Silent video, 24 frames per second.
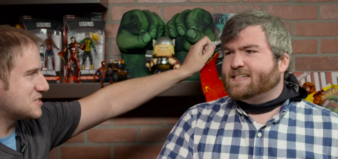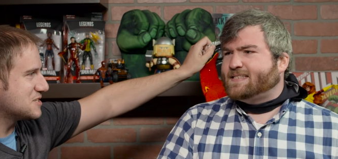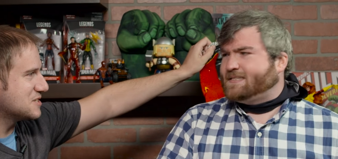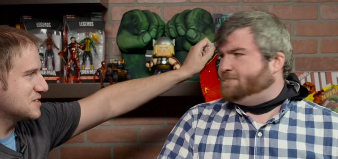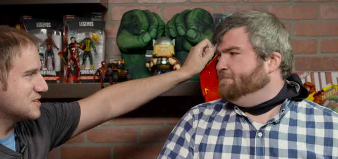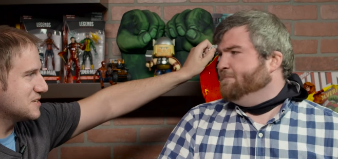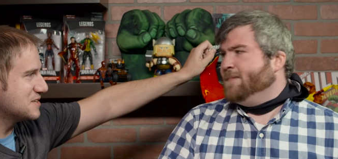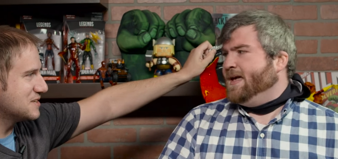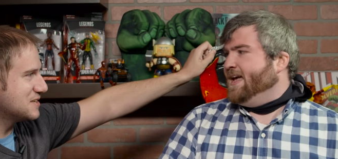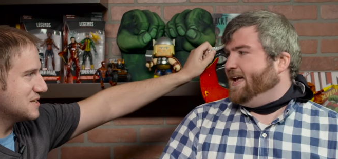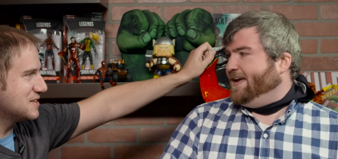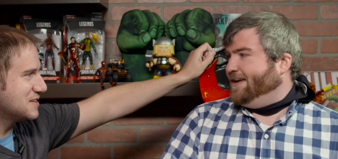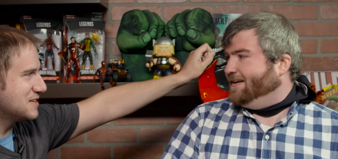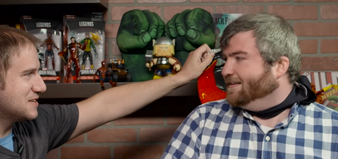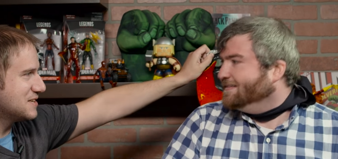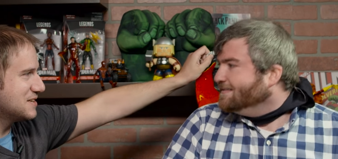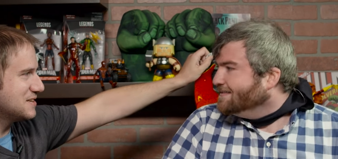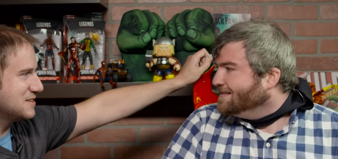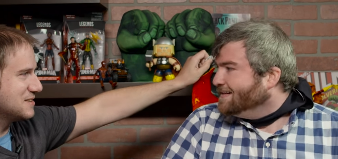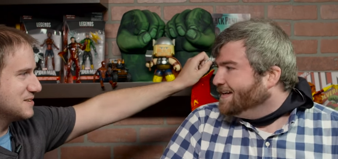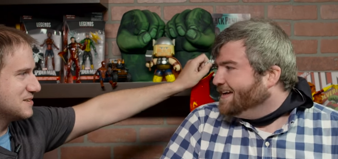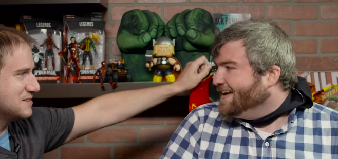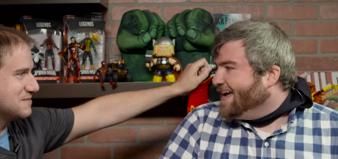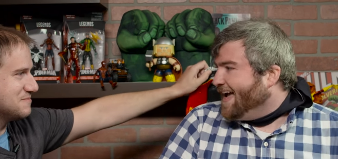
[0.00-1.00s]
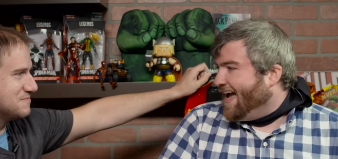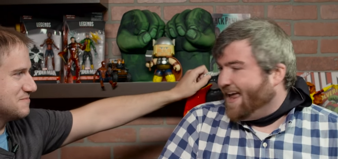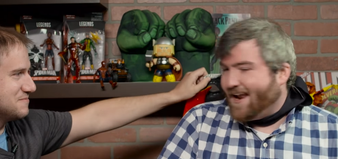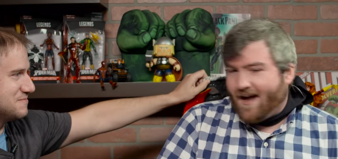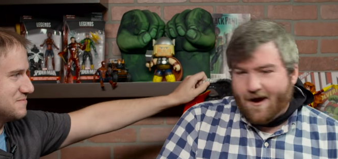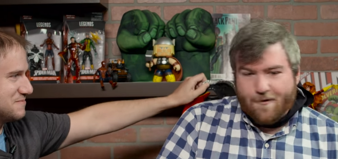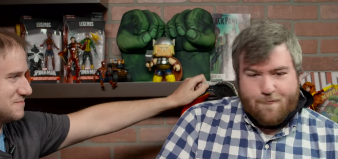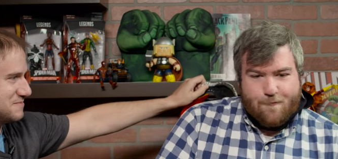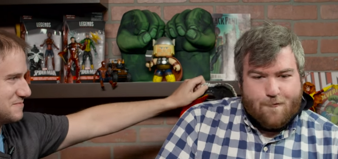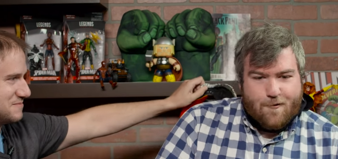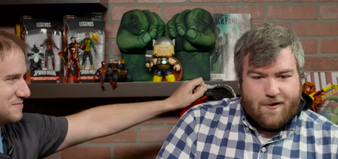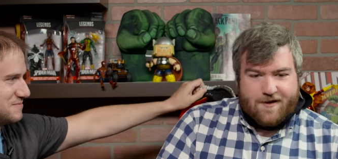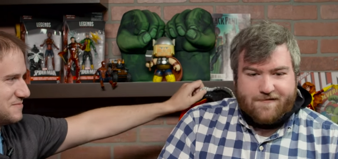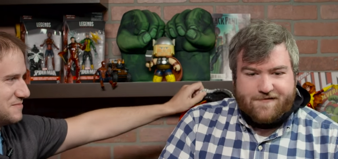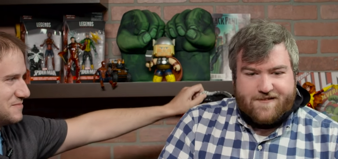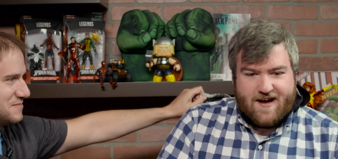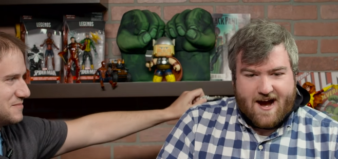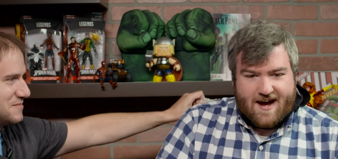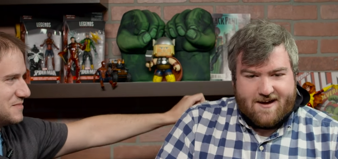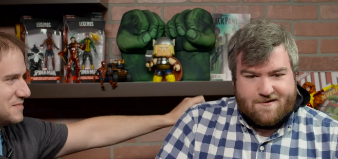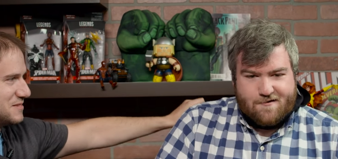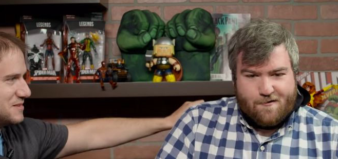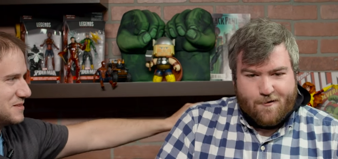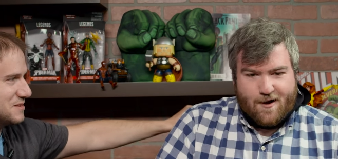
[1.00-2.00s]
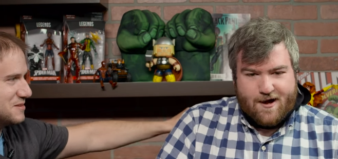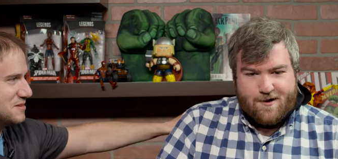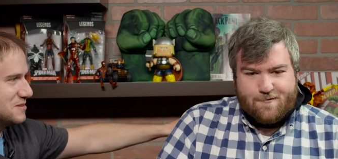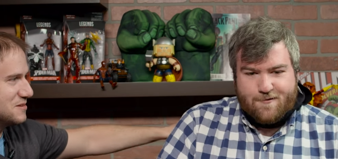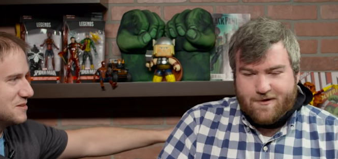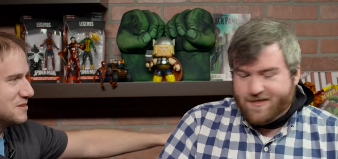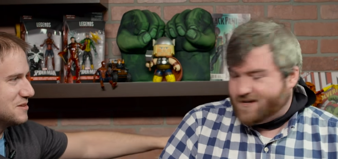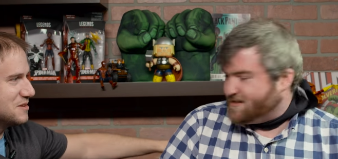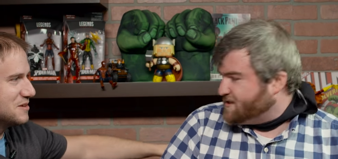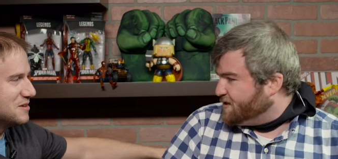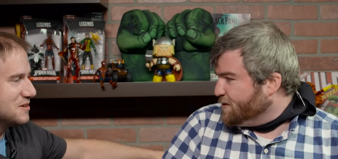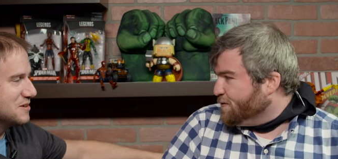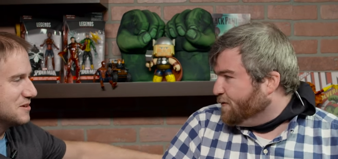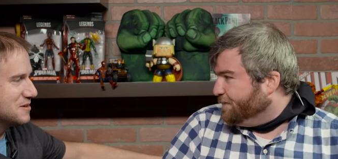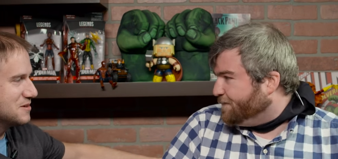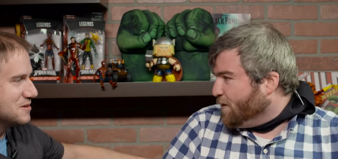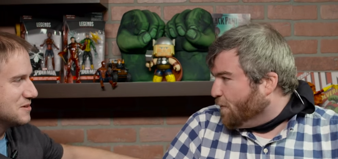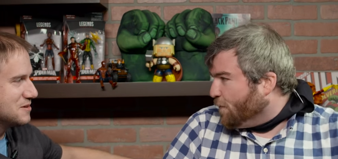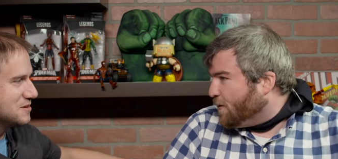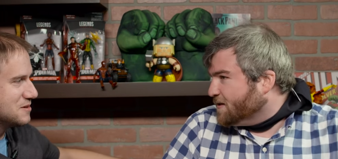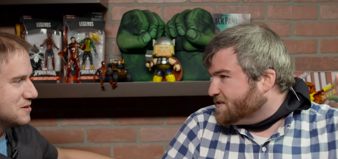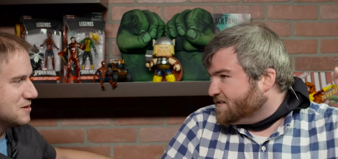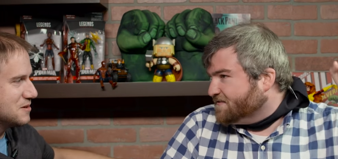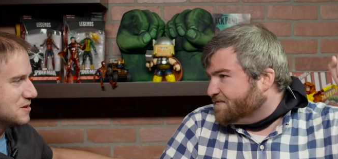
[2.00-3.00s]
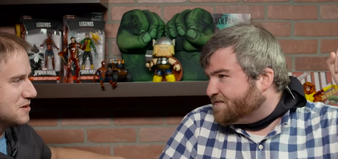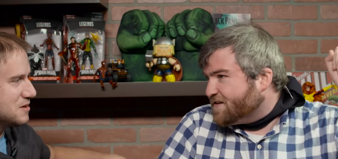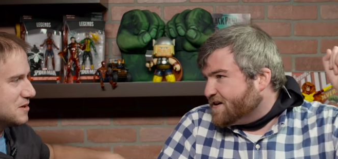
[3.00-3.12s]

Speaker 1: it's me. And I would have gotten away with it too if it wasn't